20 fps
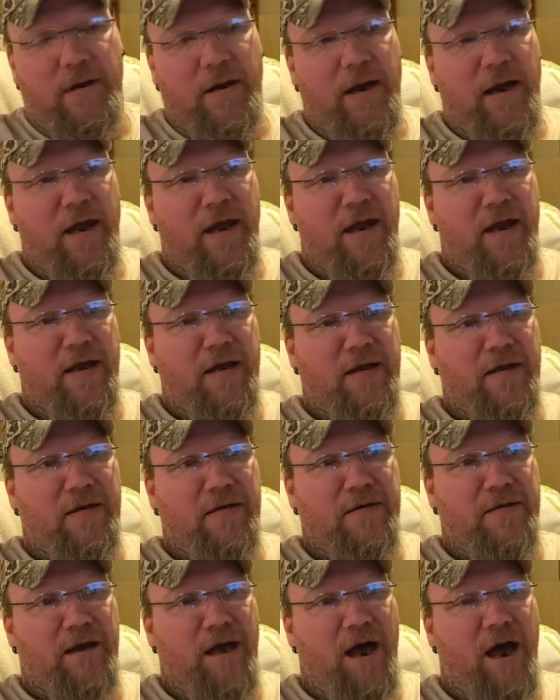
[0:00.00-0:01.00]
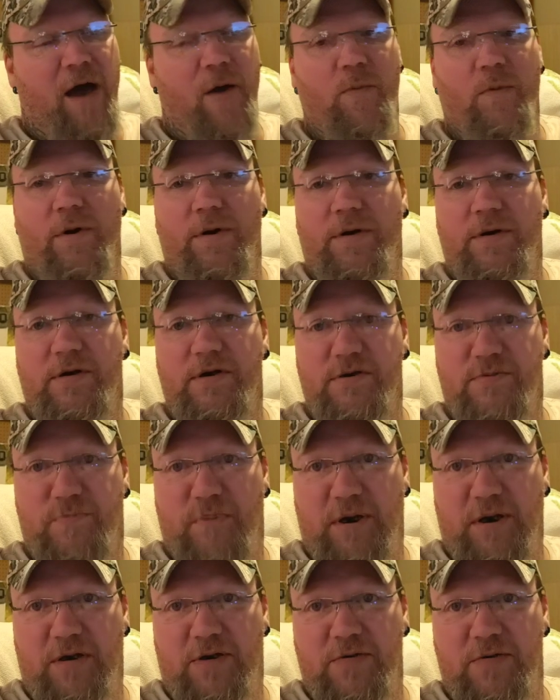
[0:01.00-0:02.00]
and I wanted to
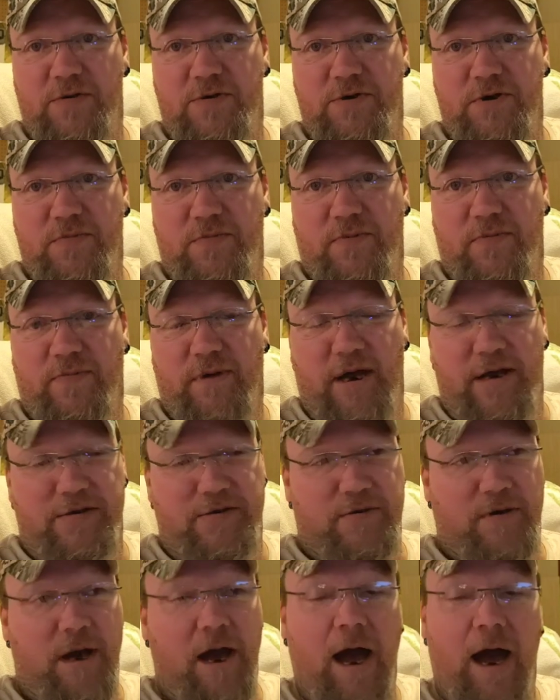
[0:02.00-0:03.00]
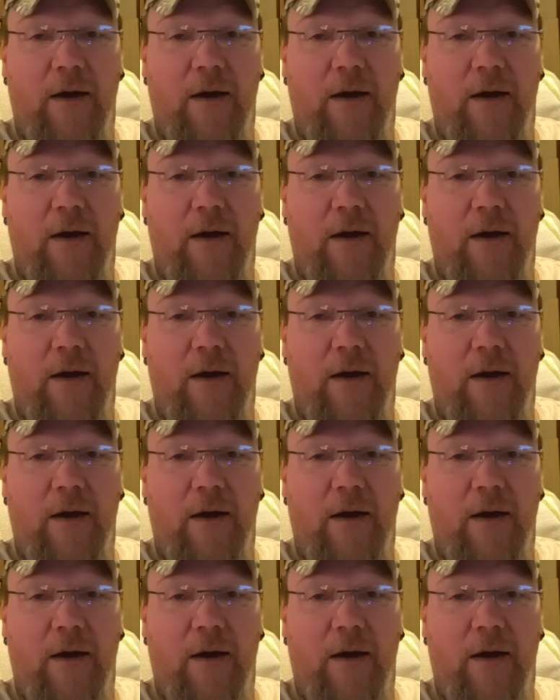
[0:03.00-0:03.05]
speak to a supervisor.